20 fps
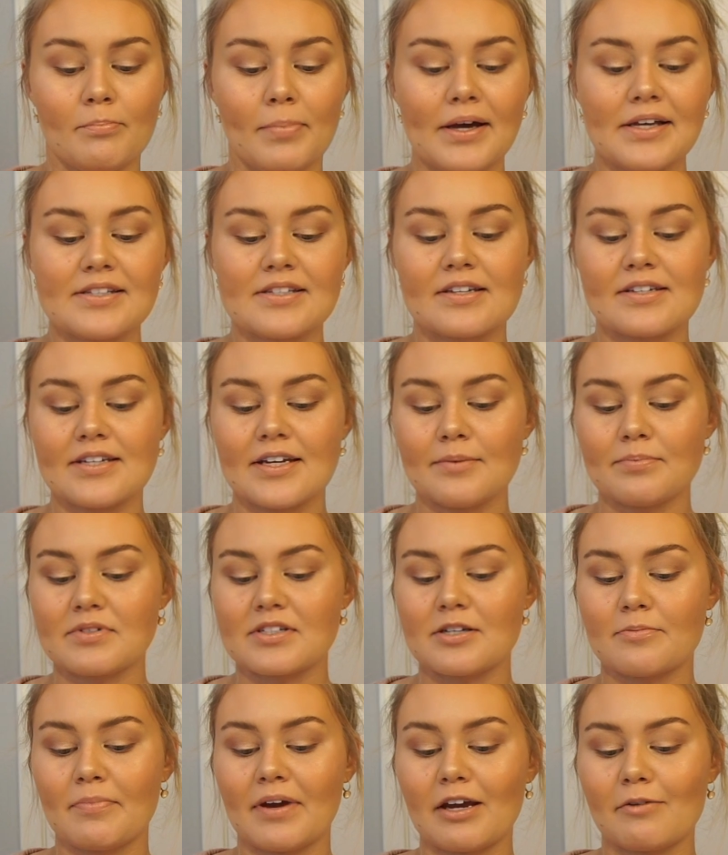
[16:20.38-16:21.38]
Best tips
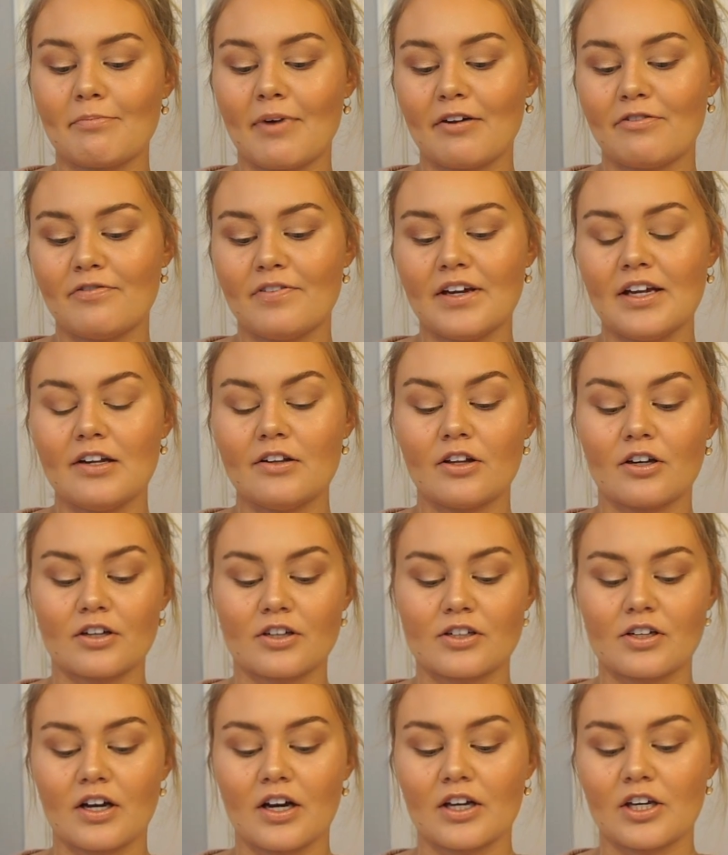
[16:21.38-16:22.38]
to make my feed
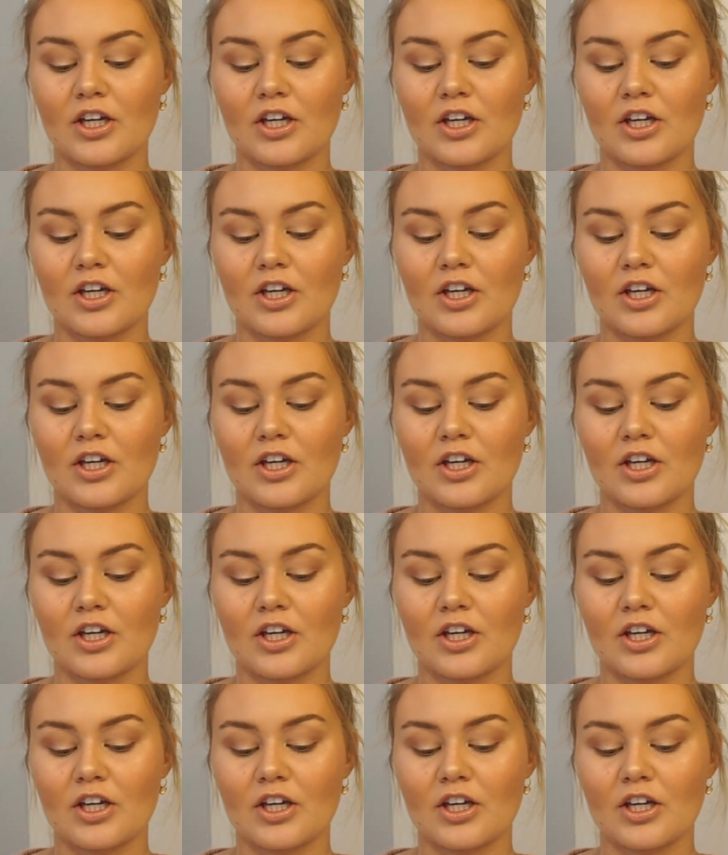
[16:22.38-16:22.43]
look